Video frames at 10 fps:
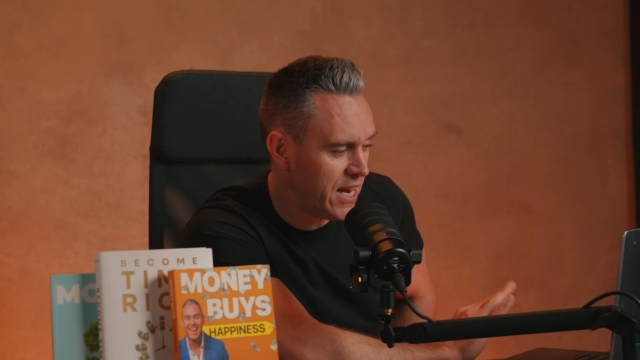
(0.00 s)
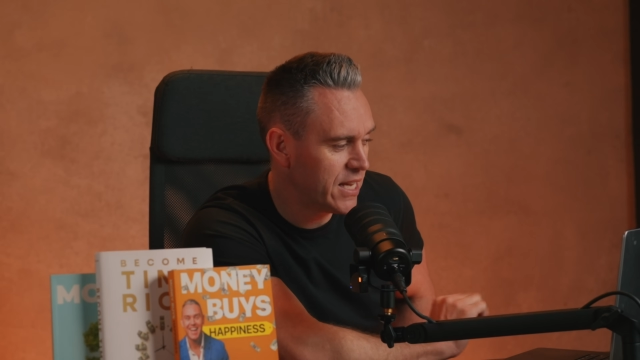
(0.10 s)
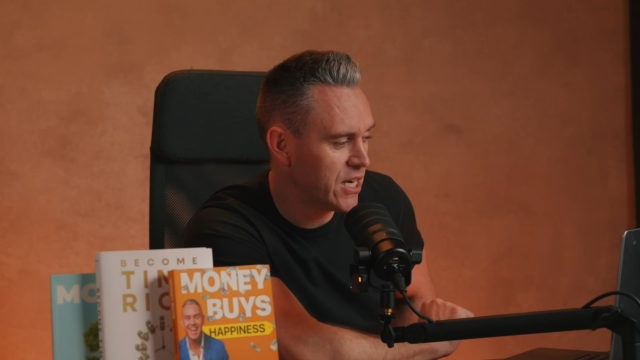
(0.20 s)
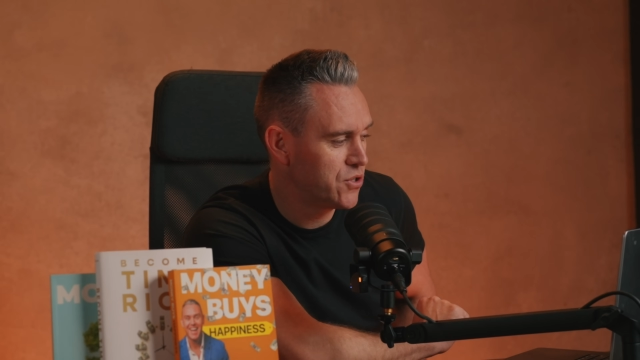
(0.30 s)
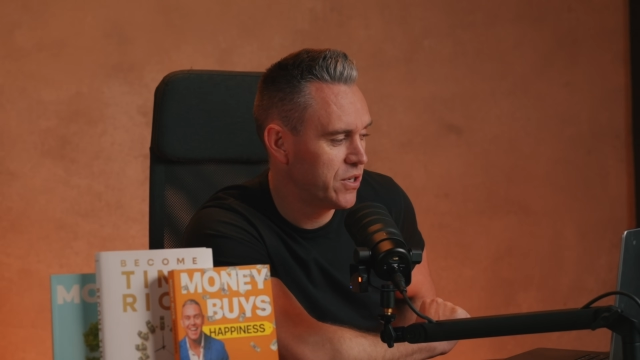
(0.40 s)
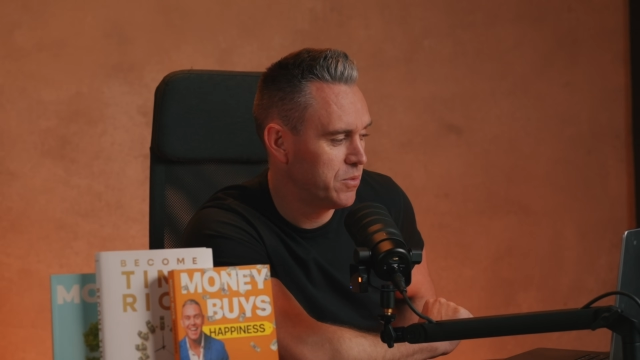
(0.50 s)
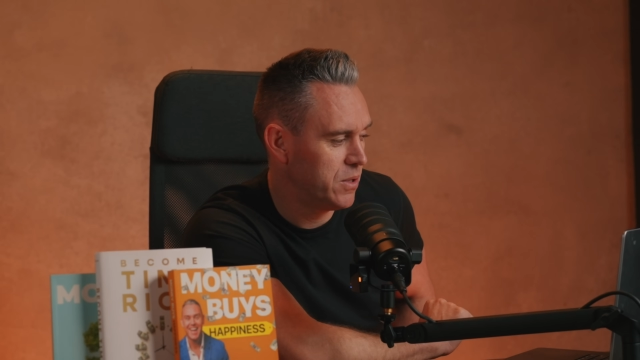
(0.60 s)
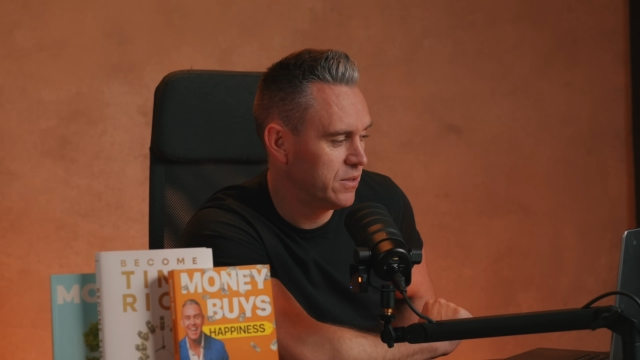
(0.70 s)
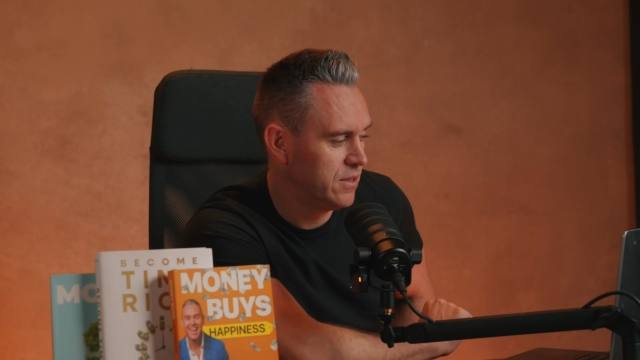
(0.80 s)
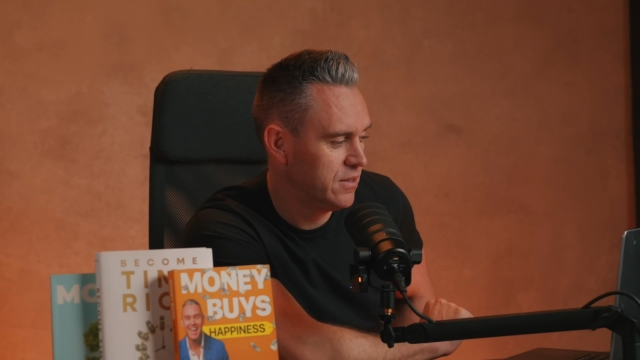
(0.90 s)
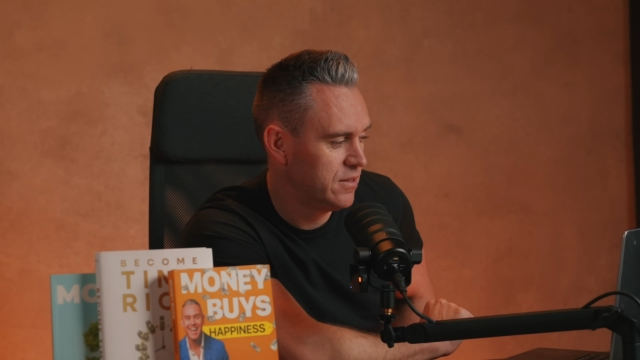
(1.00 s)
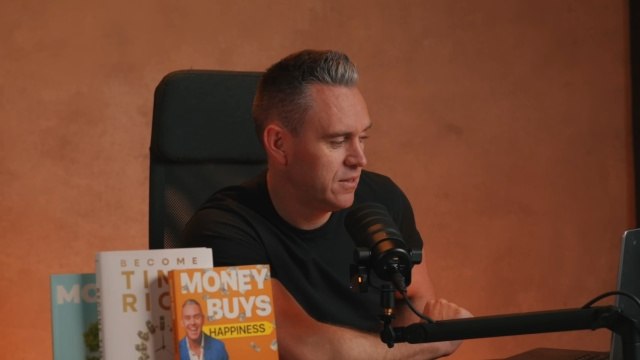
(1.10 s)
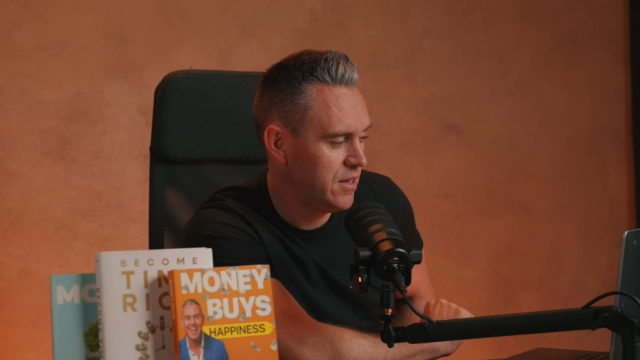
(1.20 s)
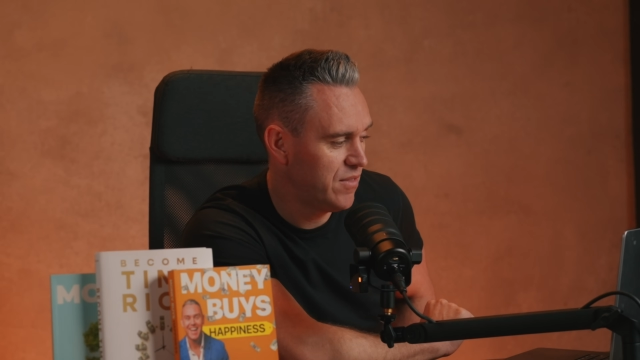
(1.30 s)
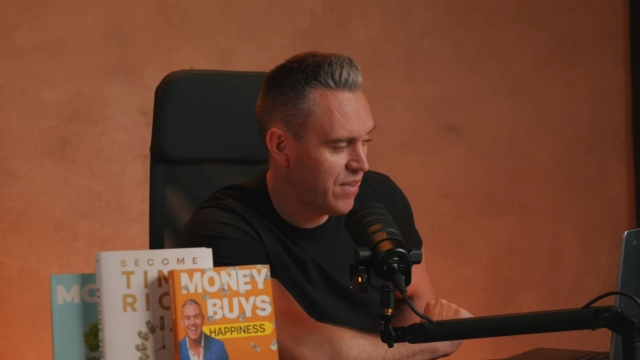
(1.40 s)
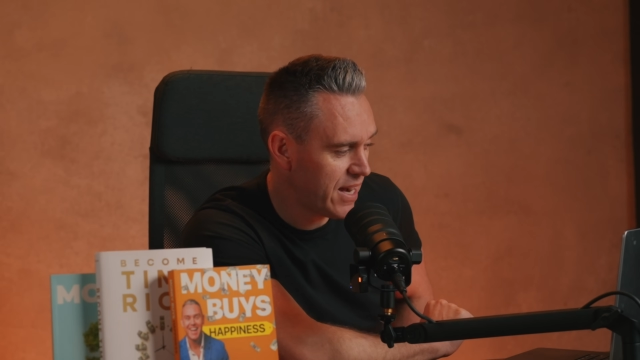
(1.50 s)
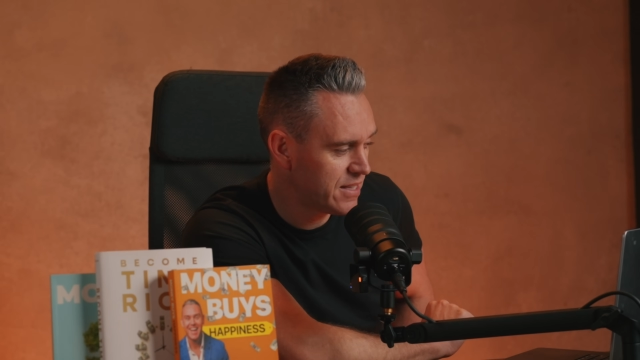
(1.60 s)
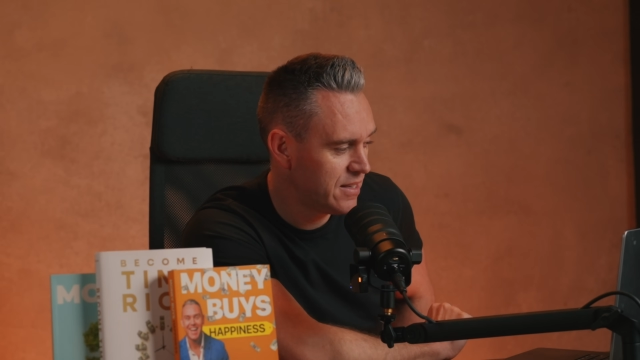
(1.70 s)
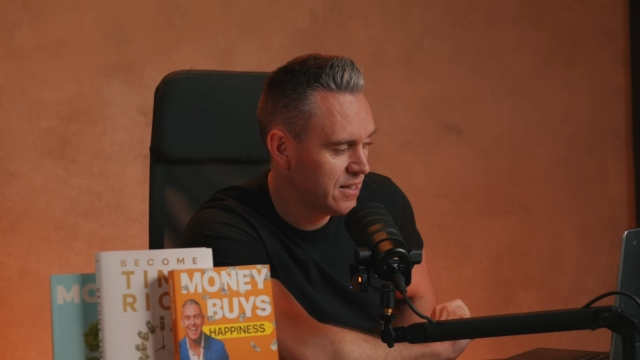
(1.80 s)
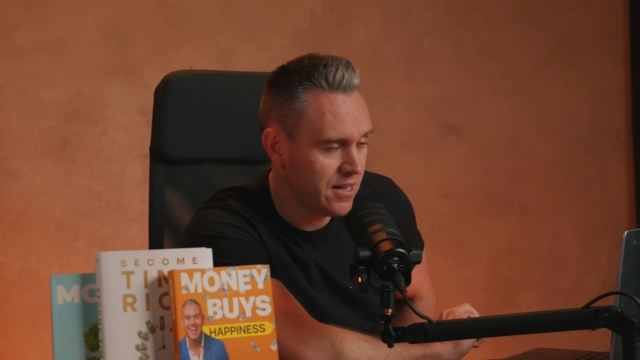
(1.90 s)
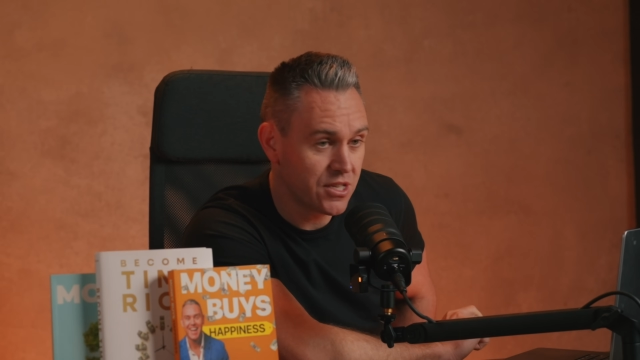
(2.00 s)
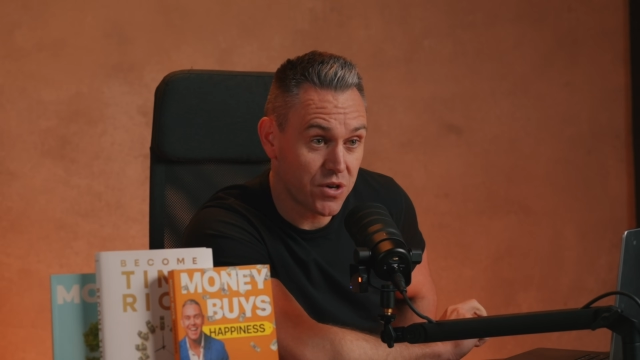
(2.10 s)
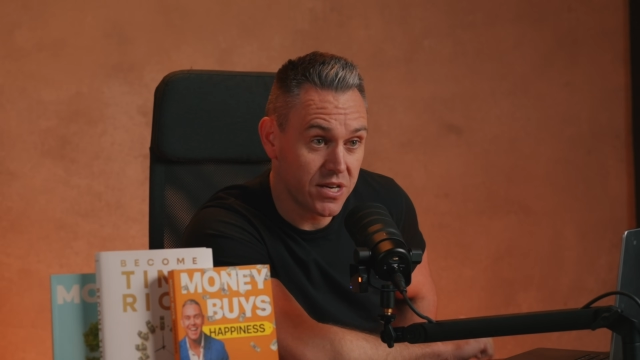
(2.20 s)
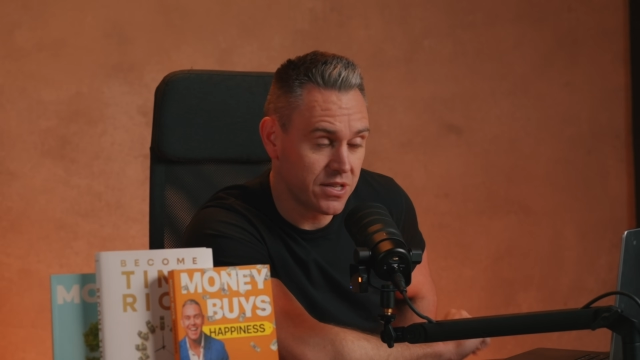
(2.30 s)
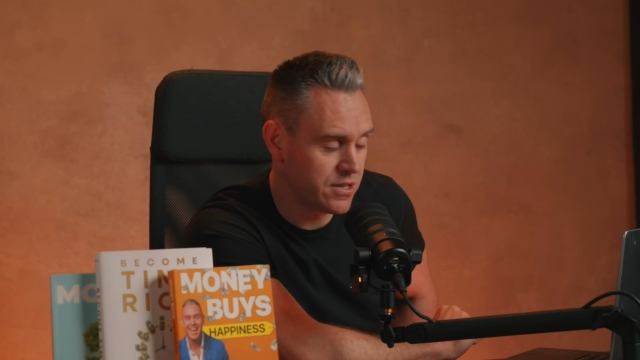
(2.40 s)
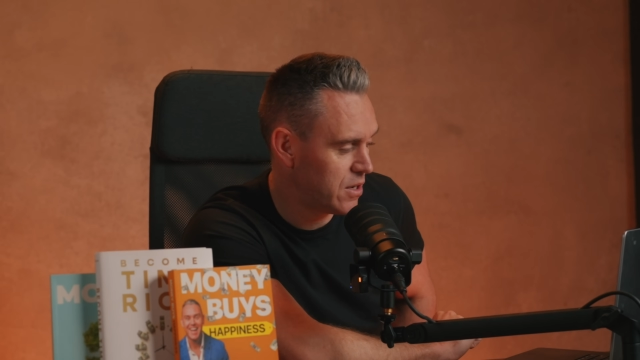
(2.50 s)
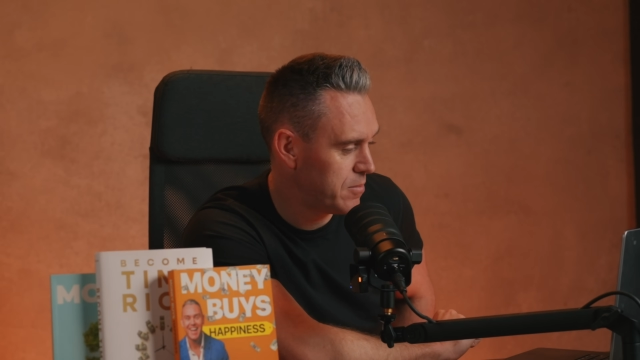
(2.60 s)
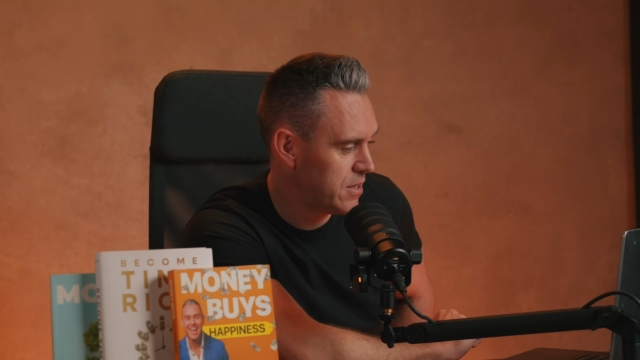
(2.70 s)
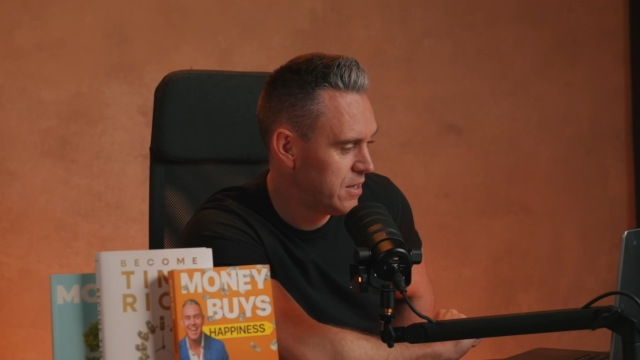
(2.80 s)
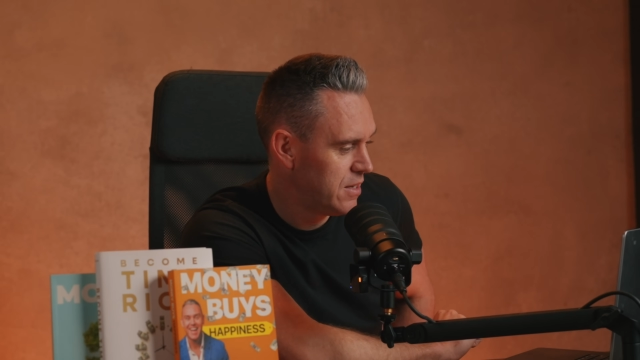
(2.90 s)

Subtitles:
any country in the world. In fact, Australia's at the top.